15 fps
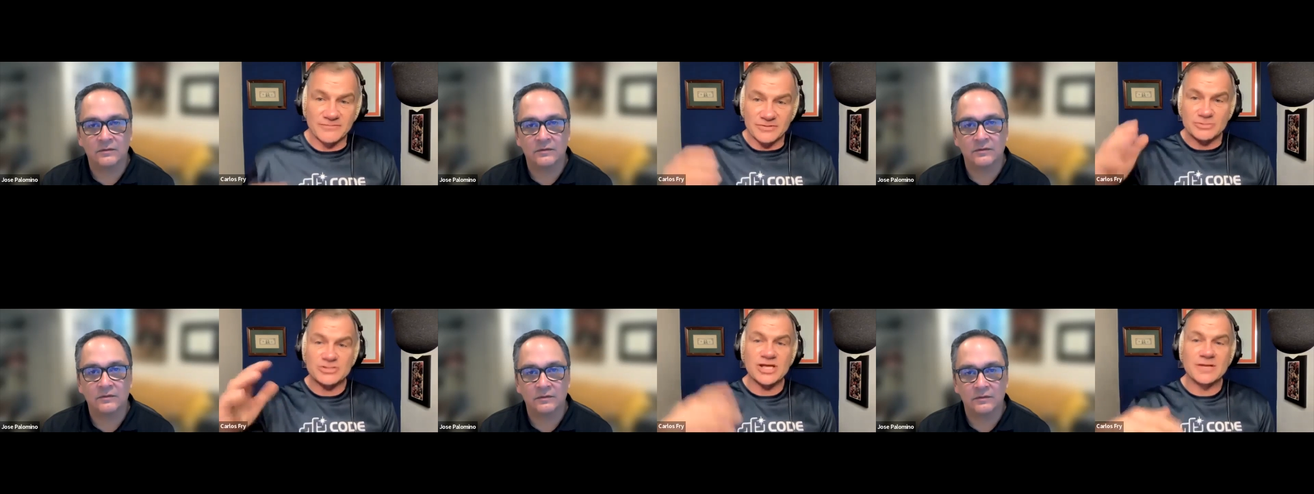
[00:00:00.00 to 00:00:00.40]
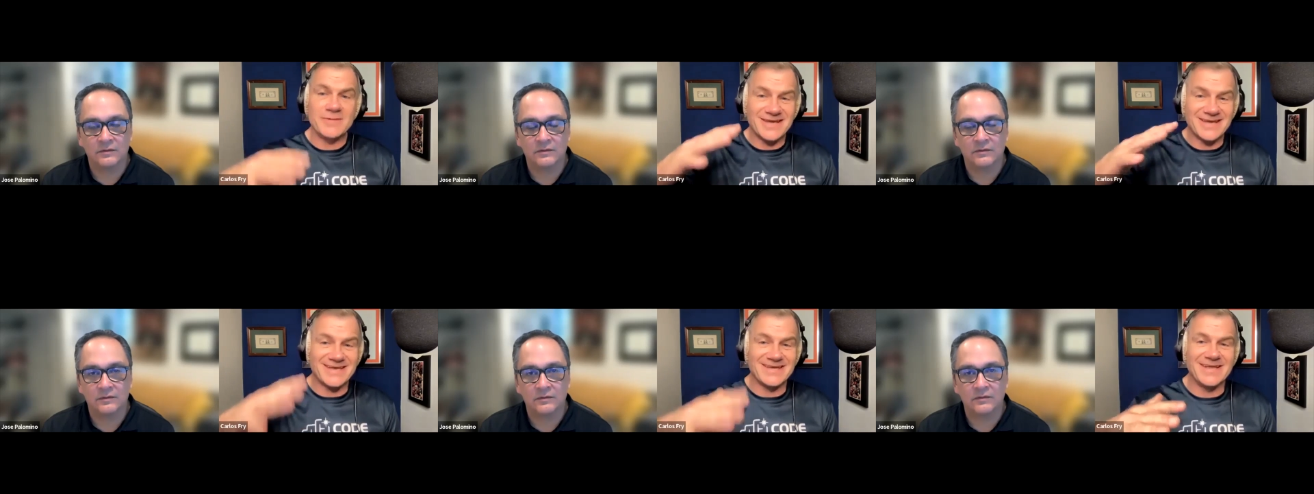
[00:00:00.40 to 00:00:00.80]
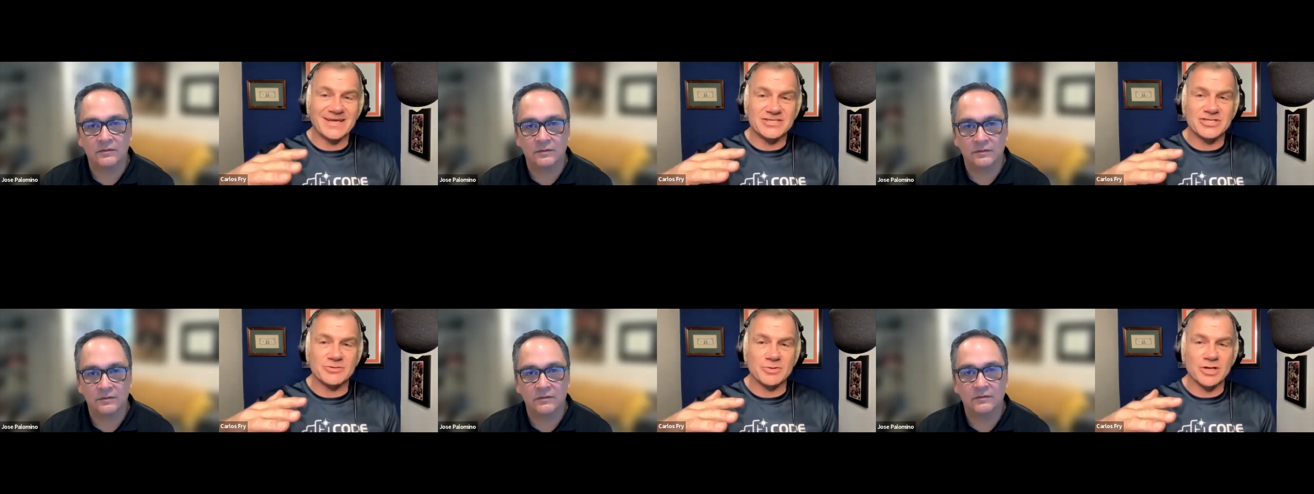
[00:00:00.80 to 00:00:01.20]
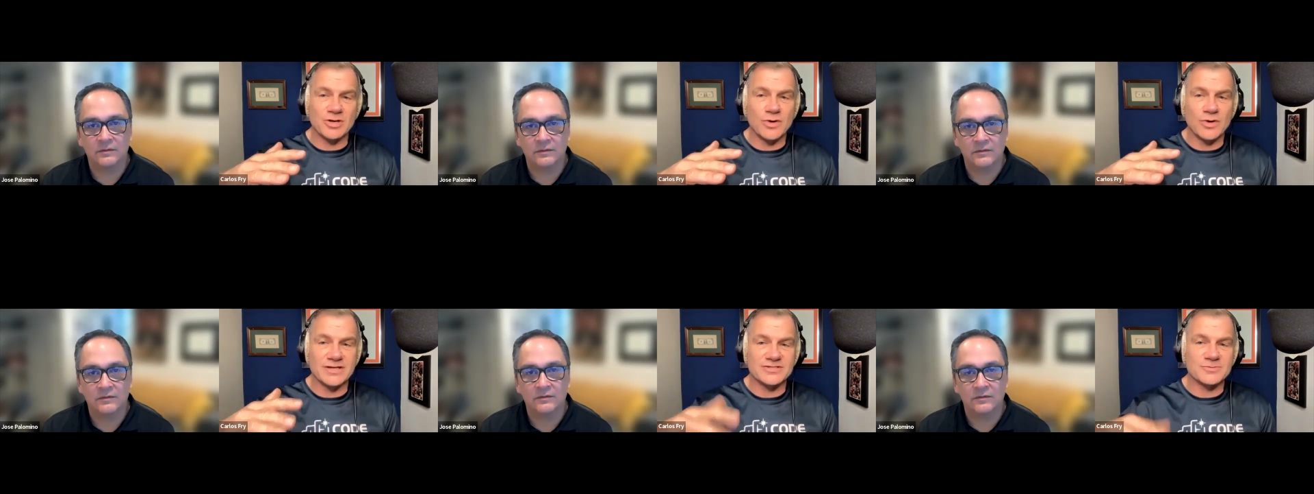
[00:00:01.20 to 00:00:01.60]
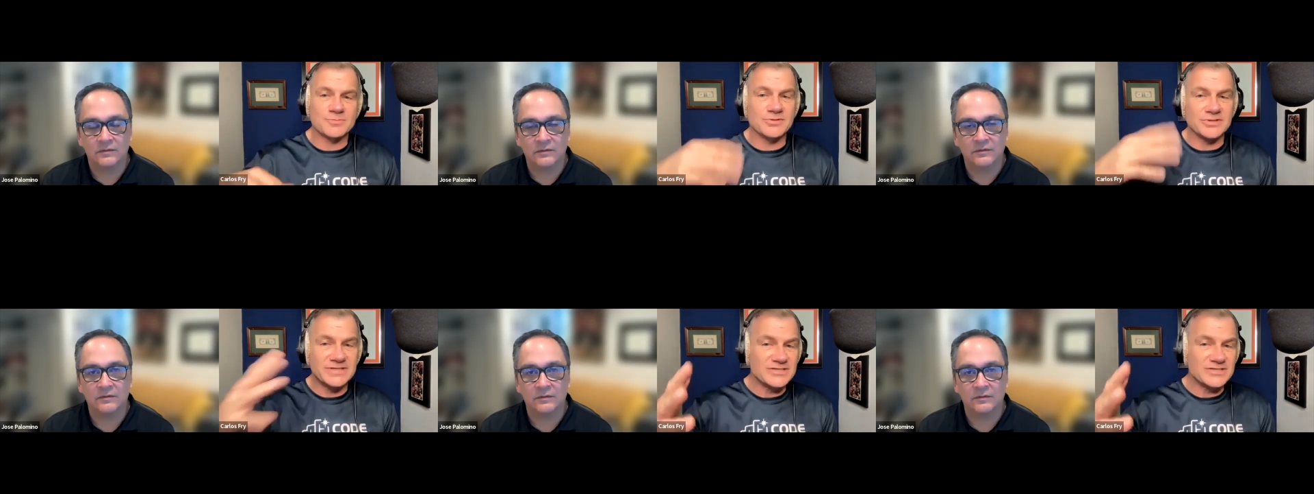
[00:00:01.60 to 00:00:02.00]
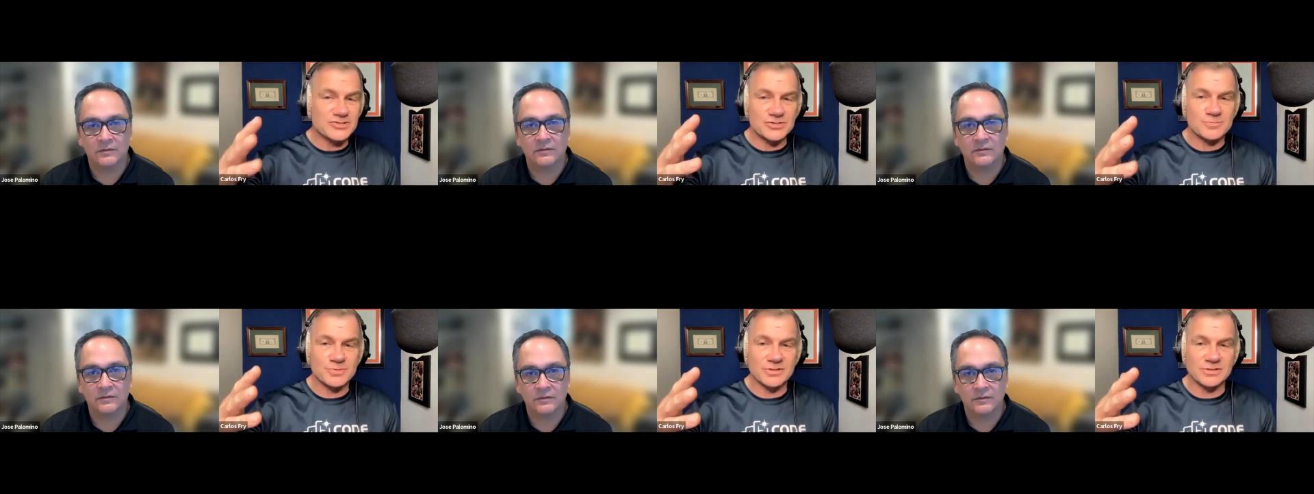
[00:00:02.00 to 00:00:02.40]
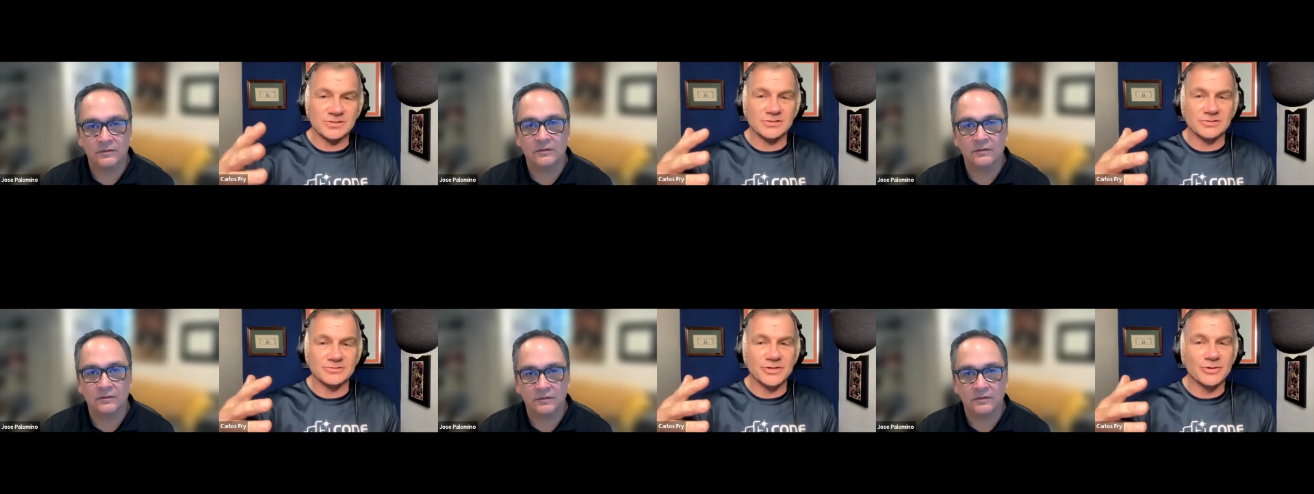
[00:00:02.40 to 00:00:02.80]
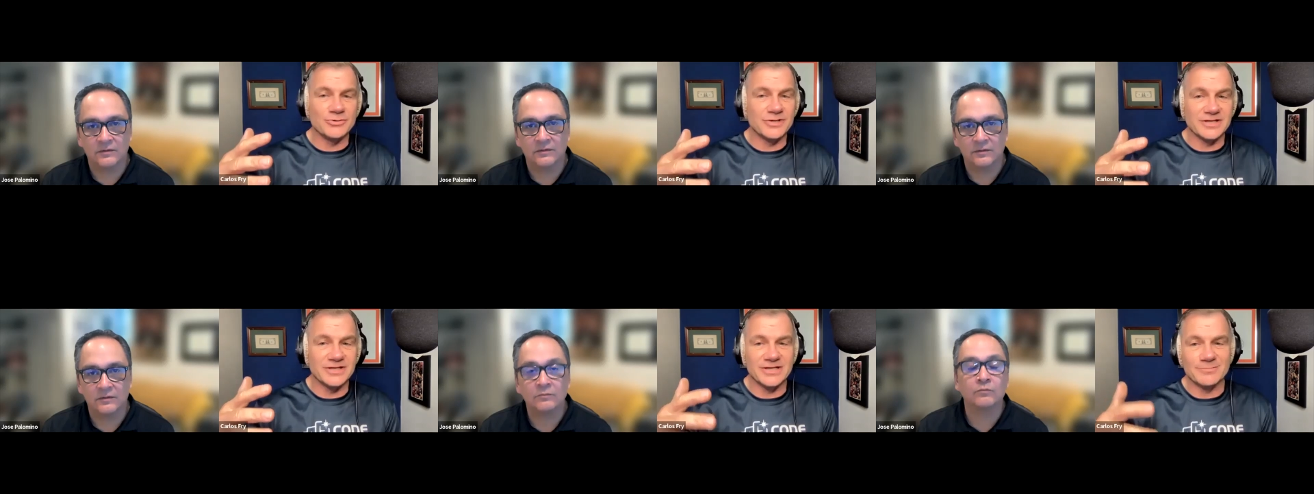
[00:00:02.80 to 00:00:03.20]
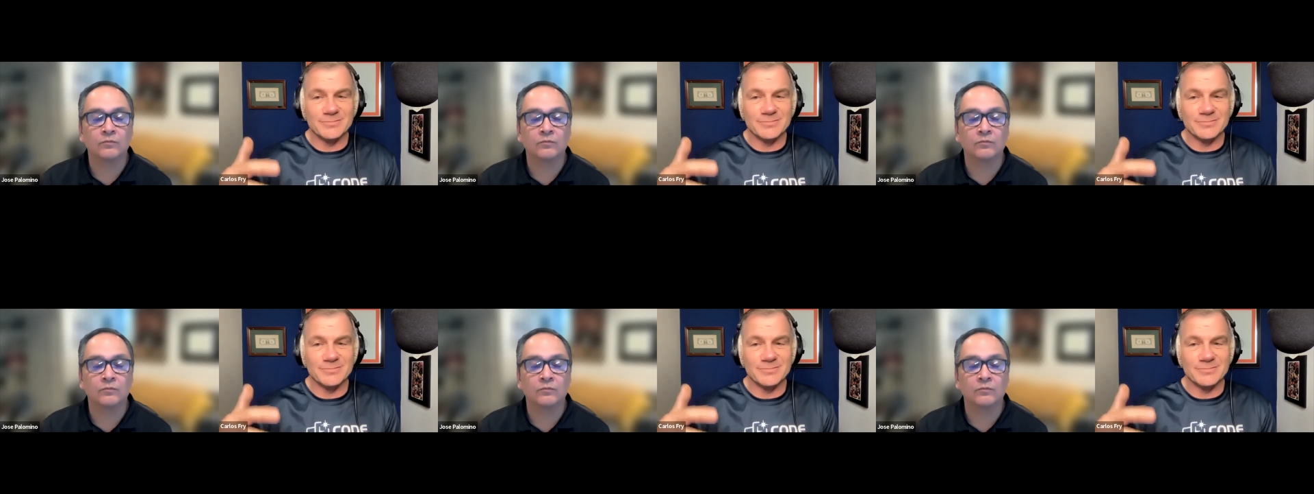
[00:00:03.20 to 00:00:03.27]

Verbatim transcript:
Speaker 1: you send me a connection request, please just put a little note in it,